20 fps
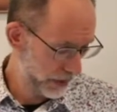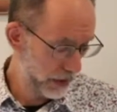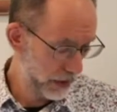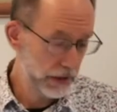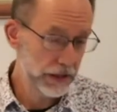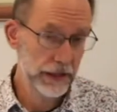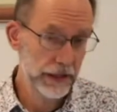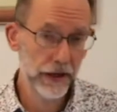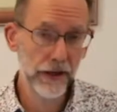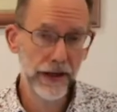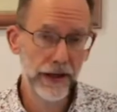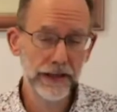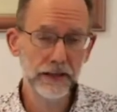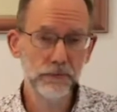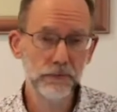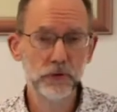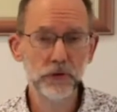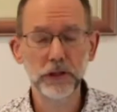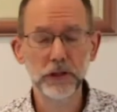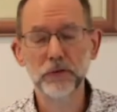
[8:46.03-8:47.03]
Now,
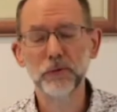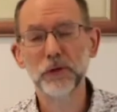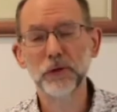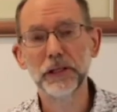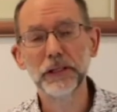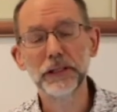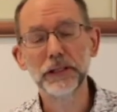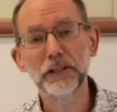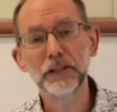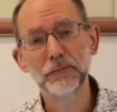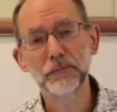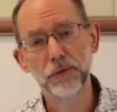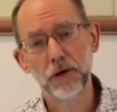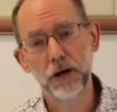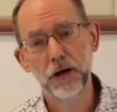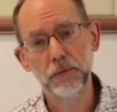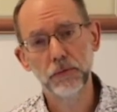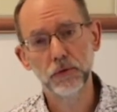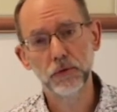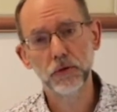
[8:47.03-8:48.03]
anybody reading the
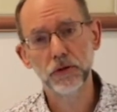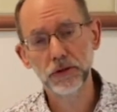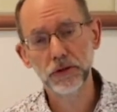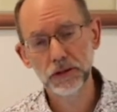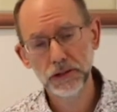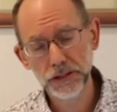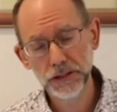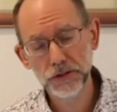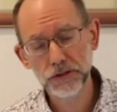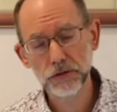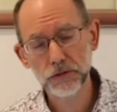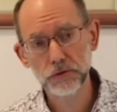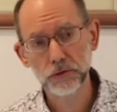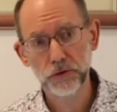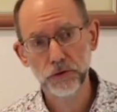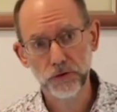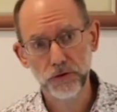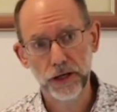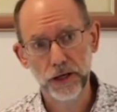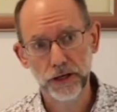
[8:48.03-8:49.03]
Bible on a literal
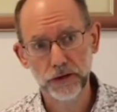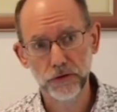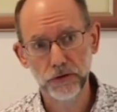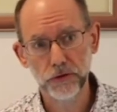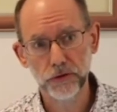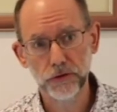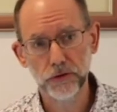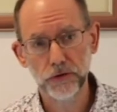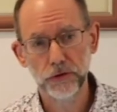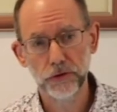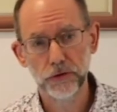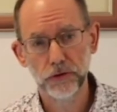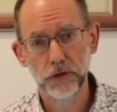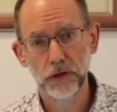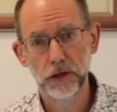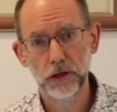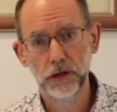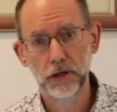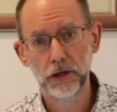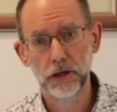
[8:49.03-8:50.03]
sense
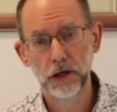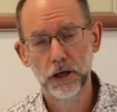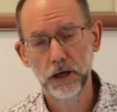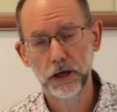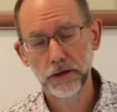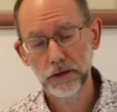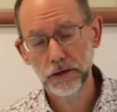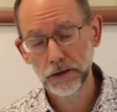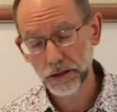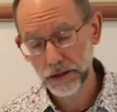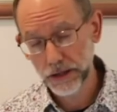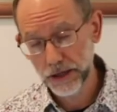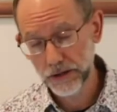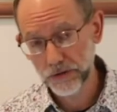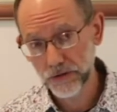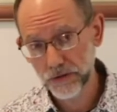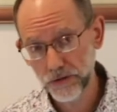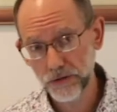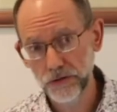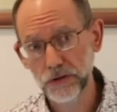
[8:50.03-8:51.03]

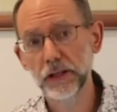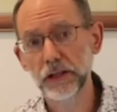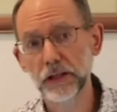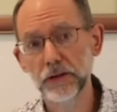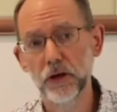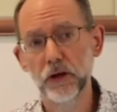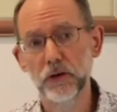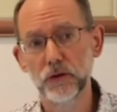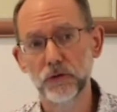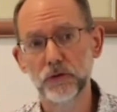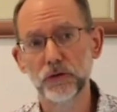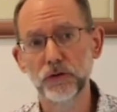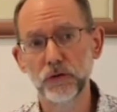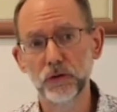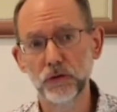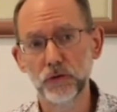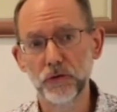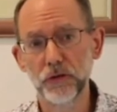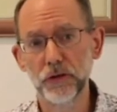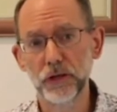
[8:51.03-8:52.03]
can see those
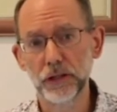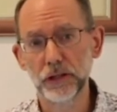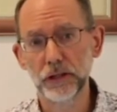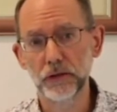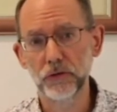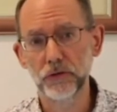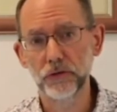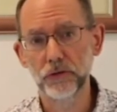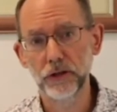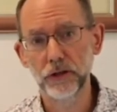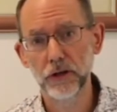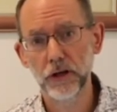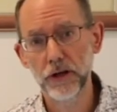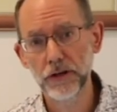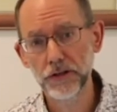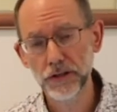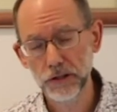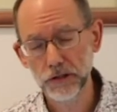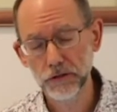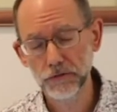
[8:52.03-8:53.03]
two things, the
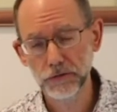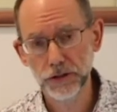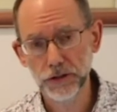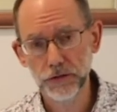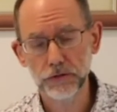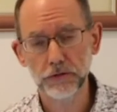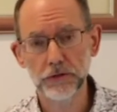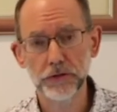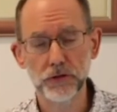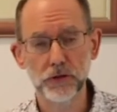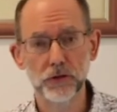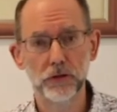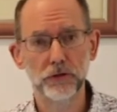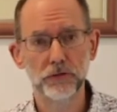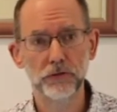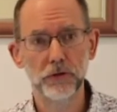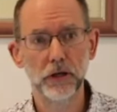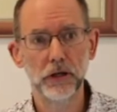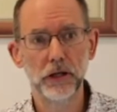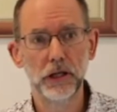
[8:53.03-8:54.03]
idea of literary
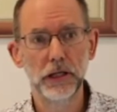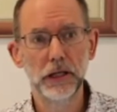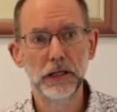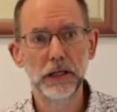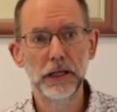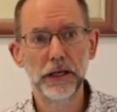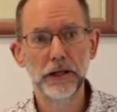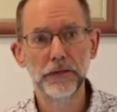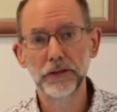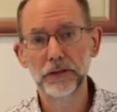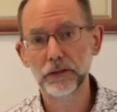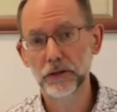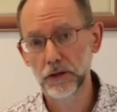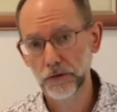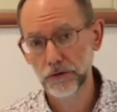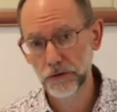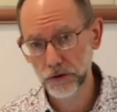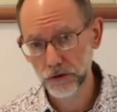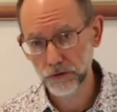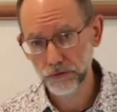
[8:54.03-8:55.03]
genre and the
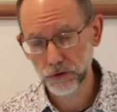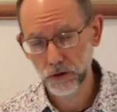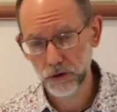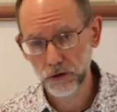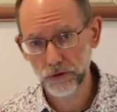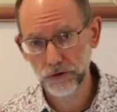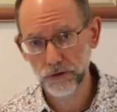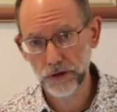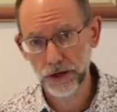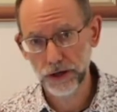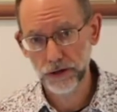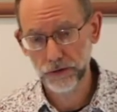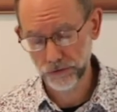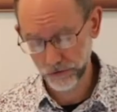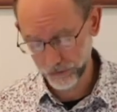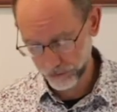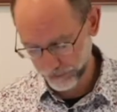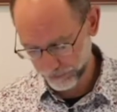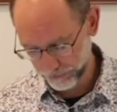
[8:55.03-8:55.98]
idea of context.